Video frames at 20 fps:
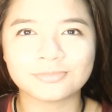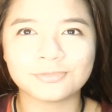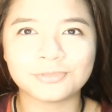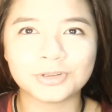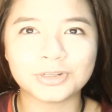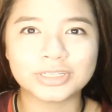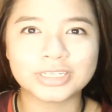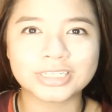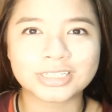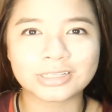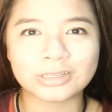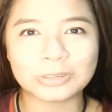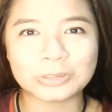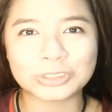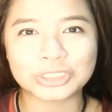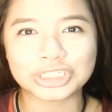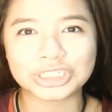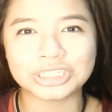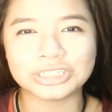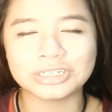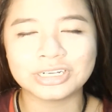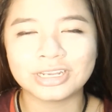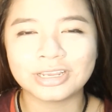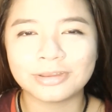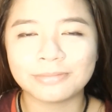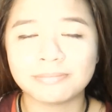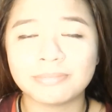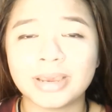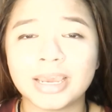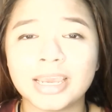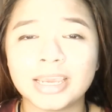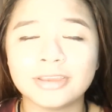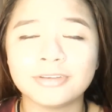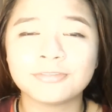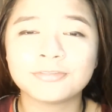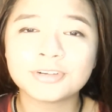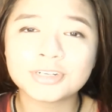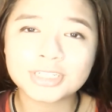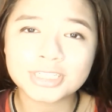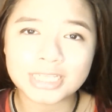Full disclosure, my
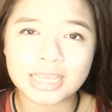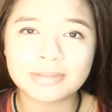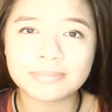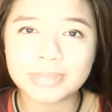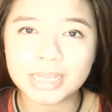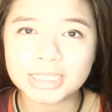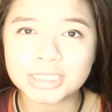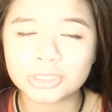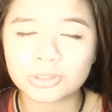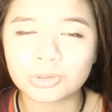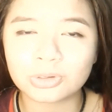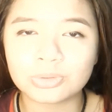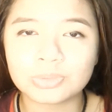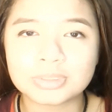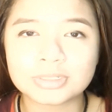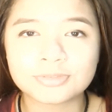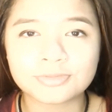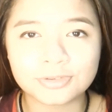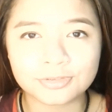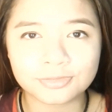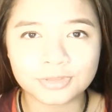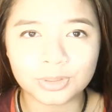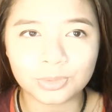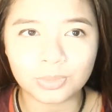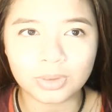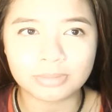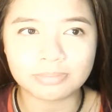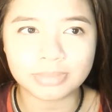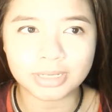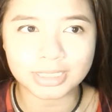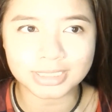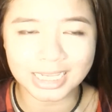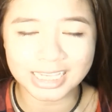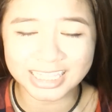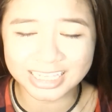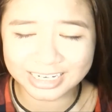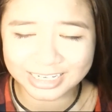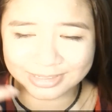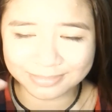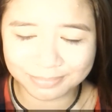first NMAT score was 51 because I
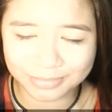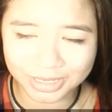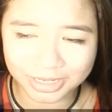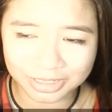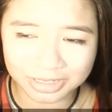didn't